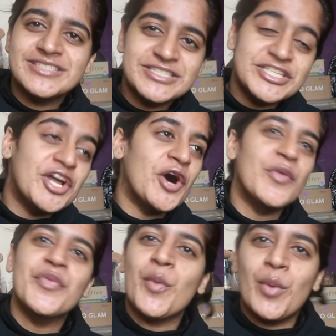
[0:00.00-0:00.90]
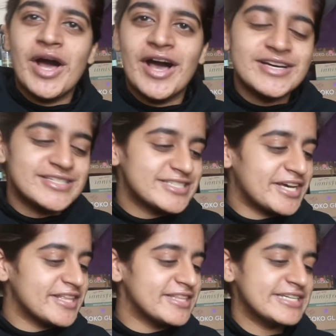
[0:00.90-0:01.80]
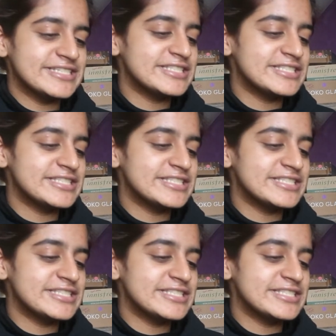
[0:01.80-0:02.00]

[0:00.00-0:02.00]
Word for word: you know, the works kind of thing.